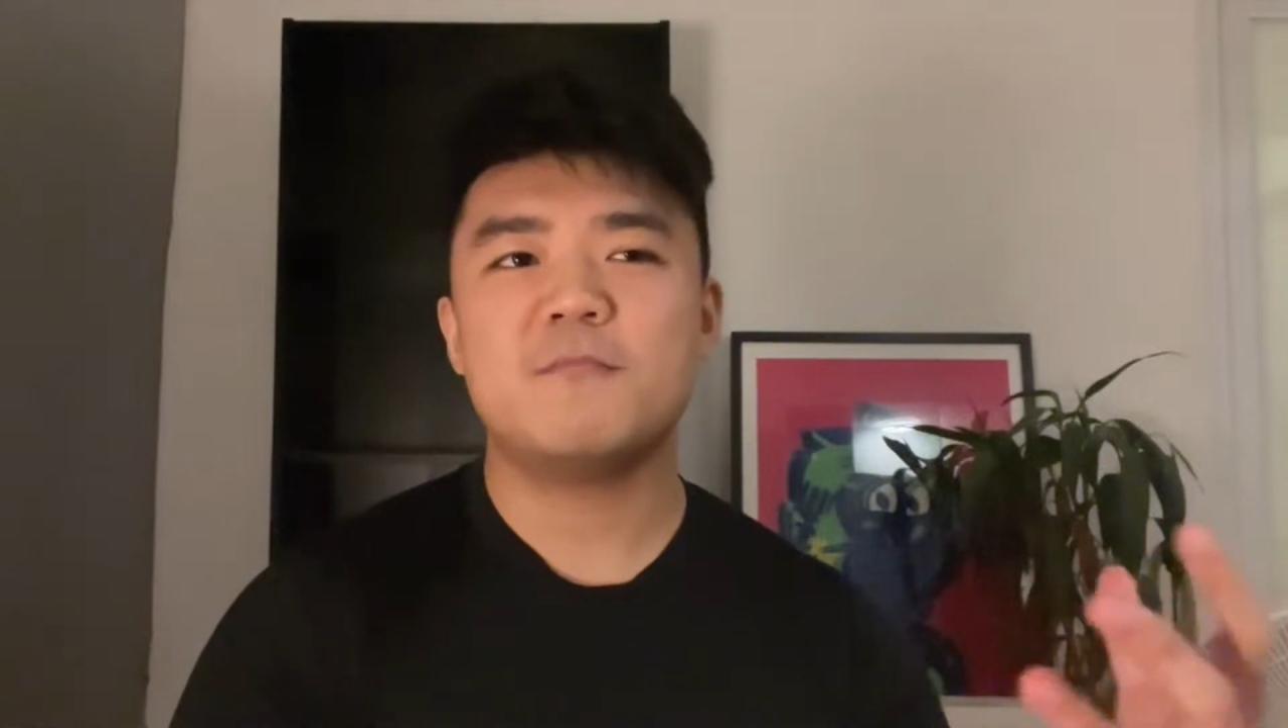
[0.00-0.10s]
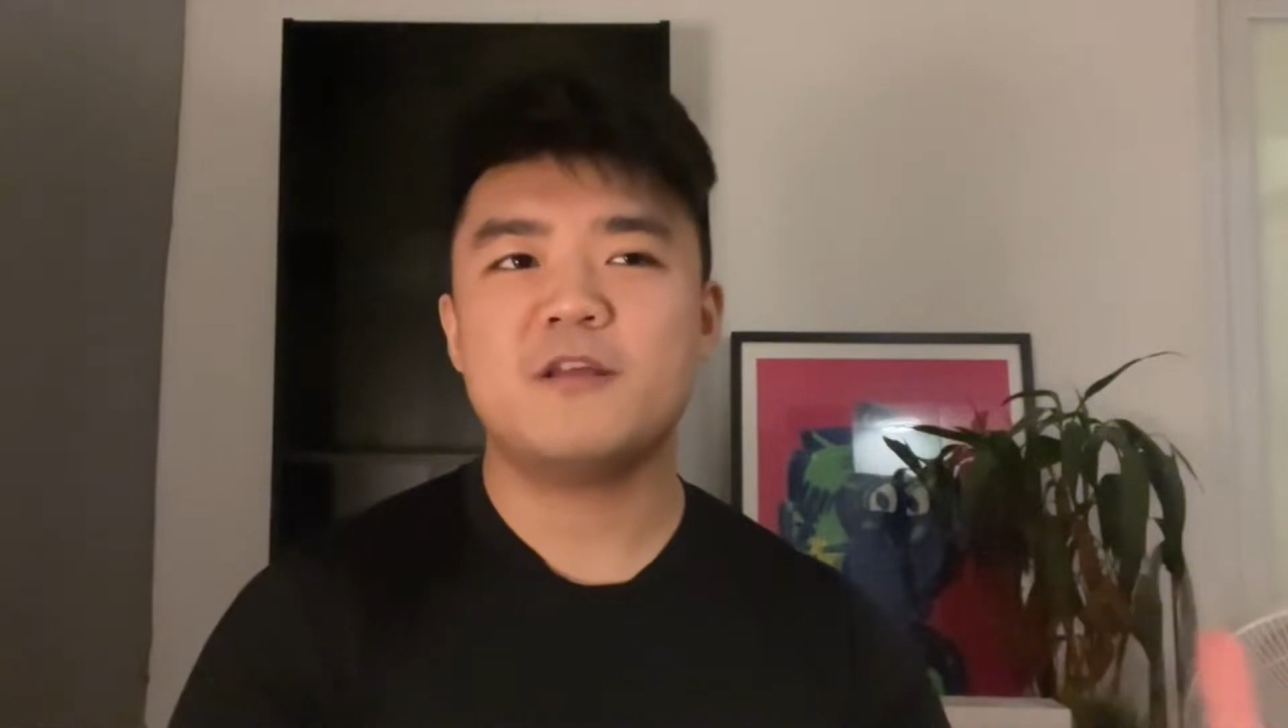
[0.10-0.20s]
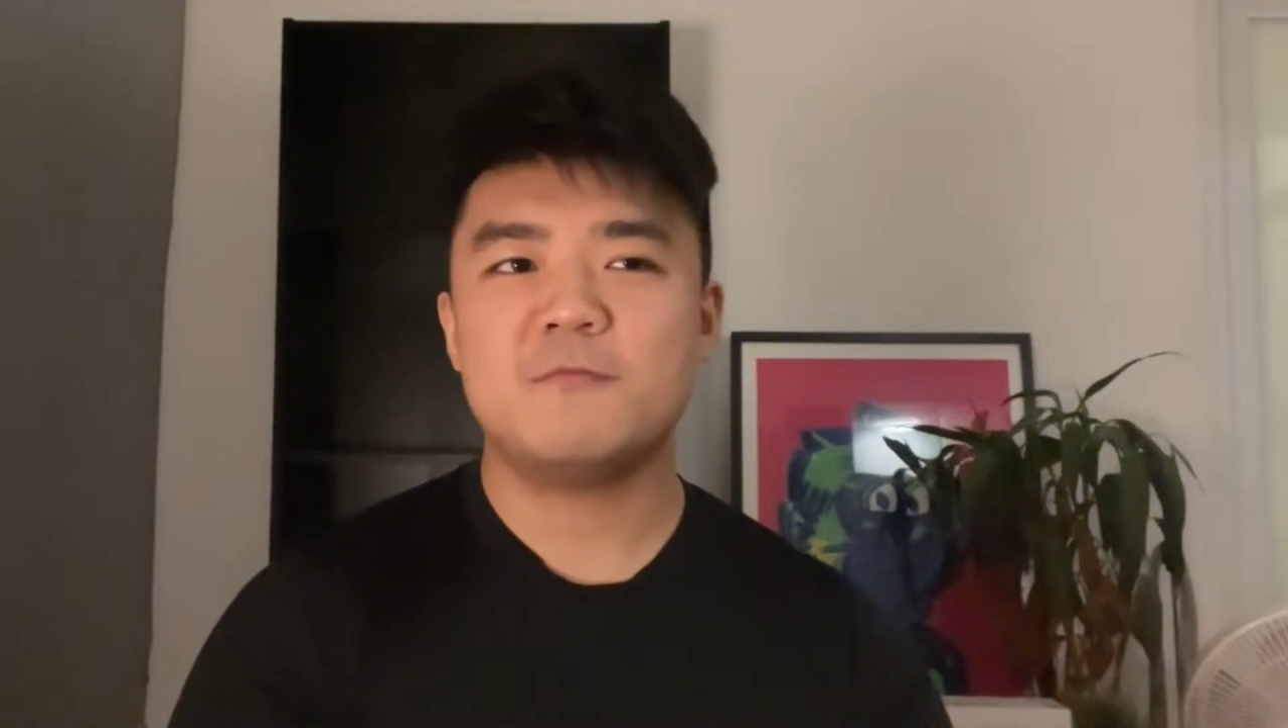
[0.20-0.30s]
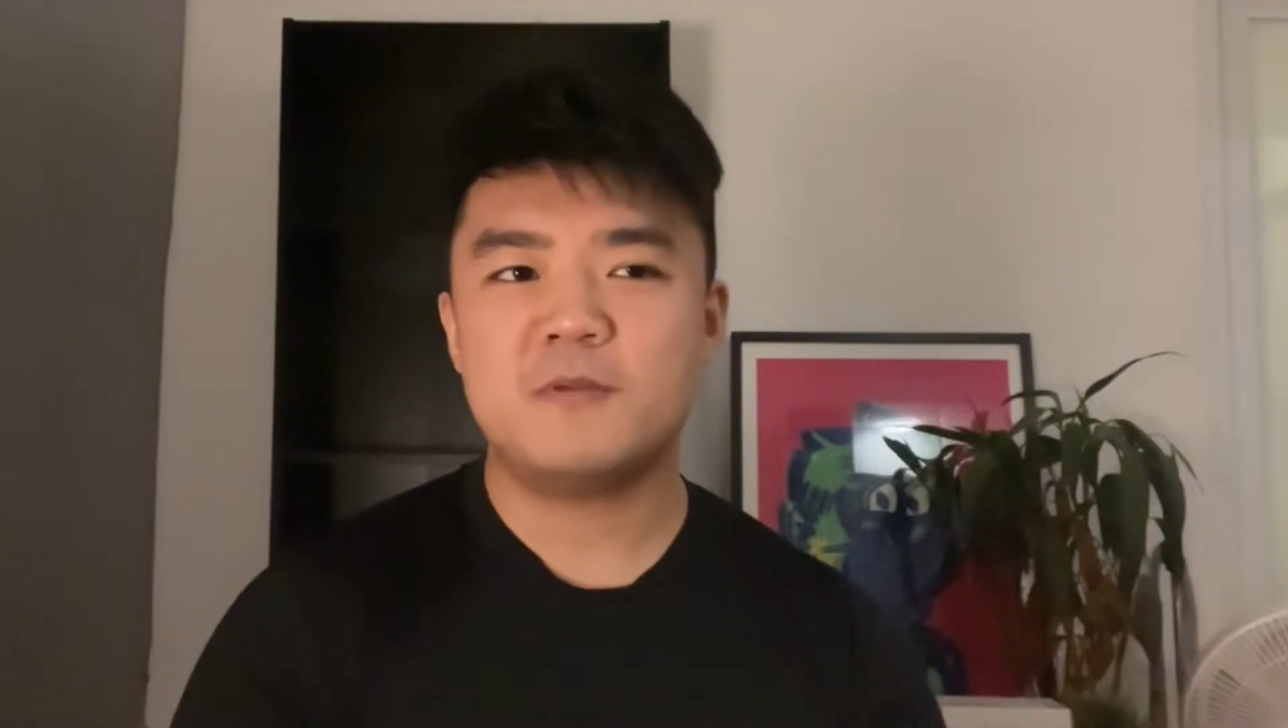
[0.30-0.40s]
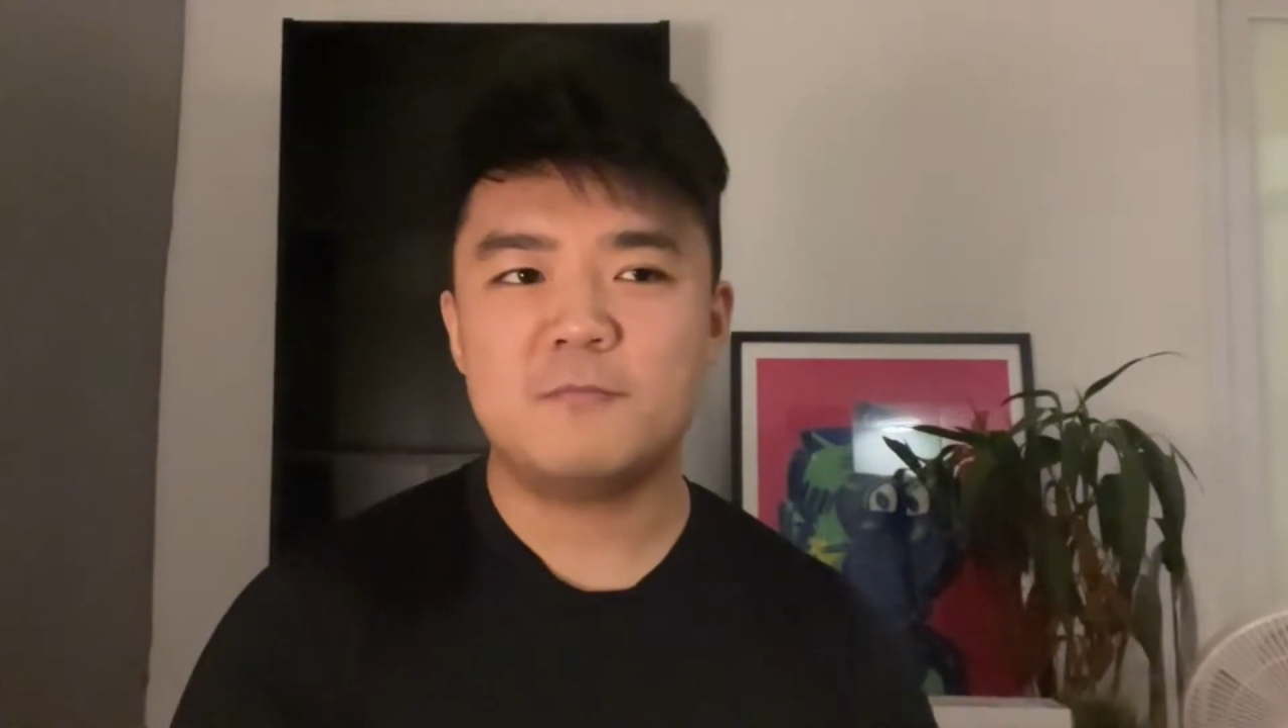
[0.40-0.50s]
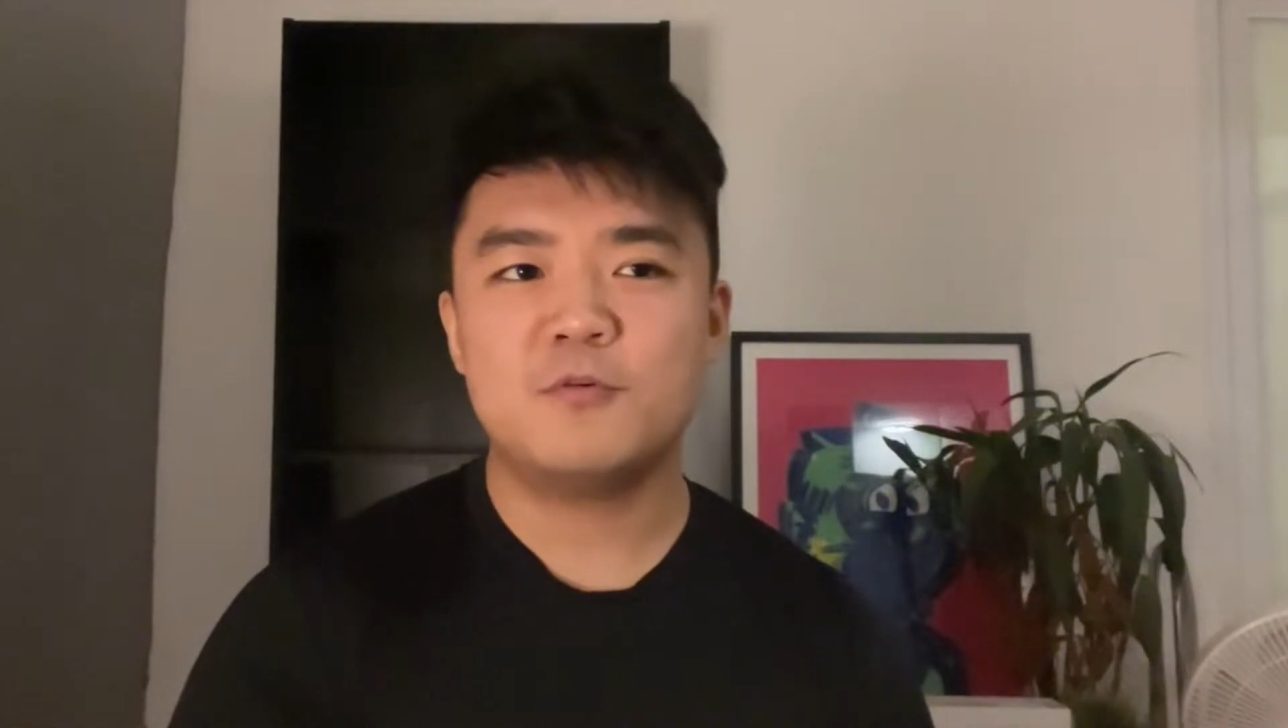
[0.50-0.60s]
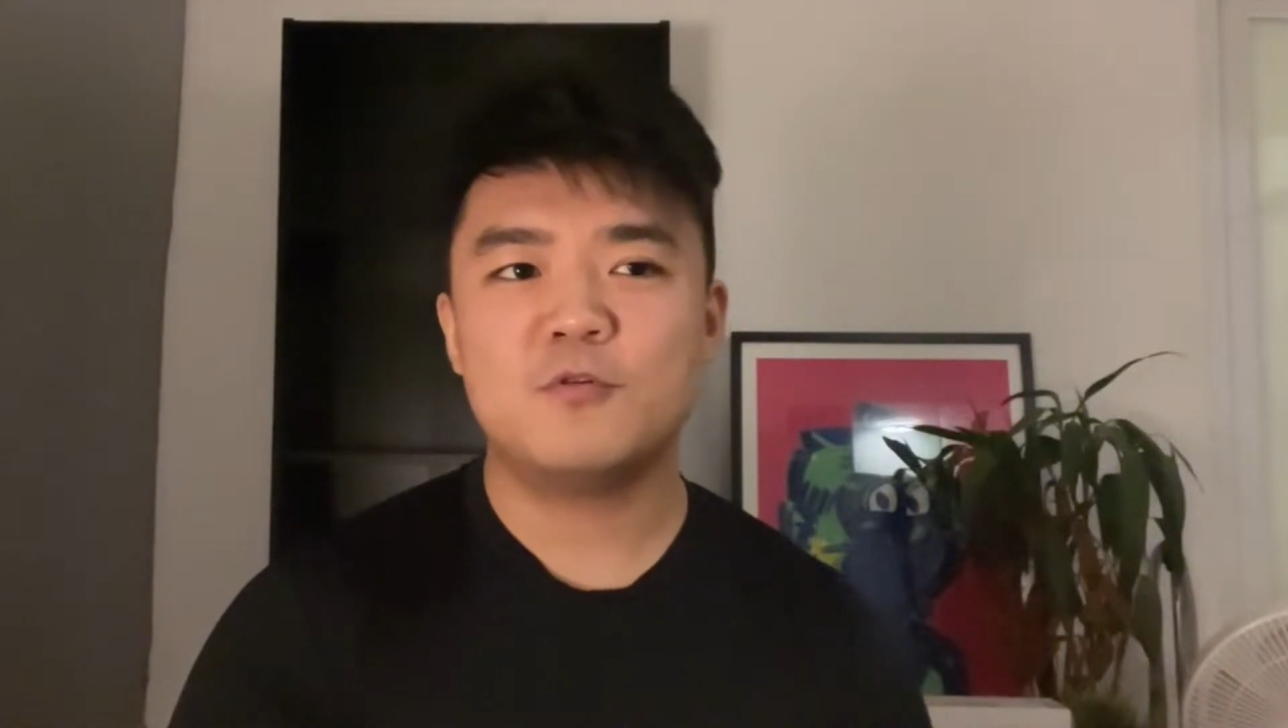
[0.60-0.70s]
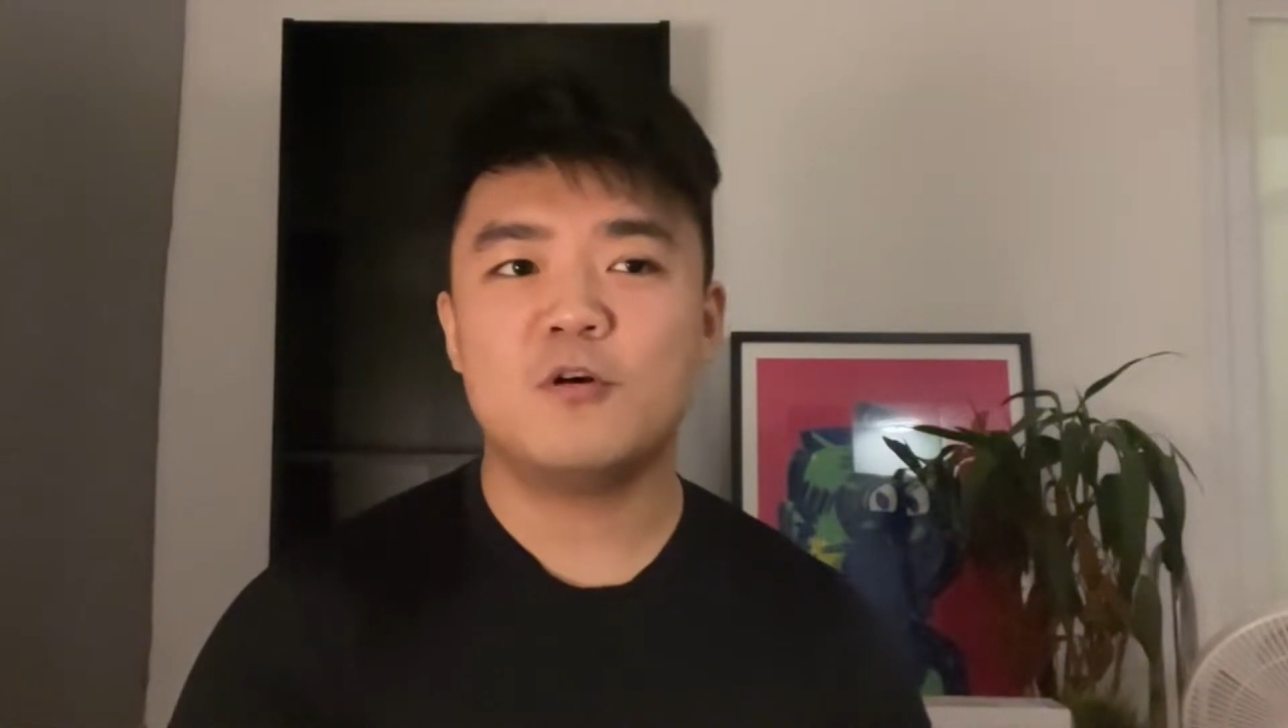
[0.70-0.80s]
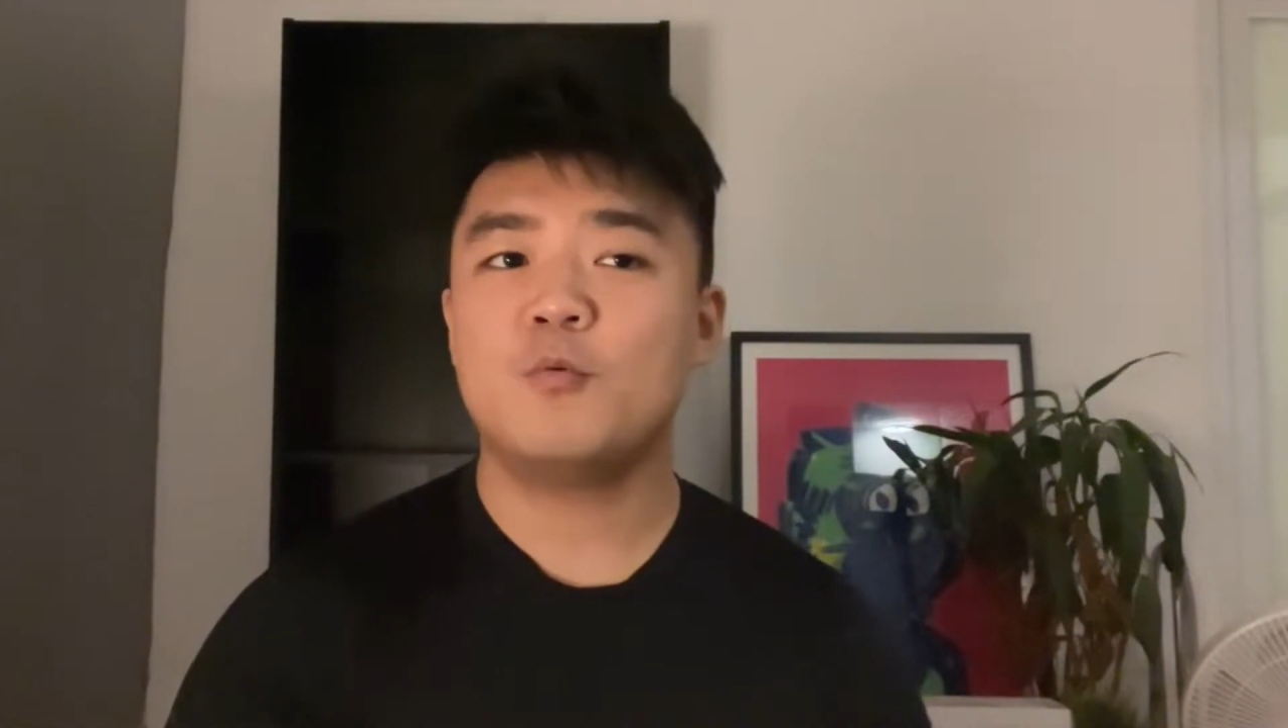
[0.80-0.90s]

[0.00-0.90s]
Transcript: many people,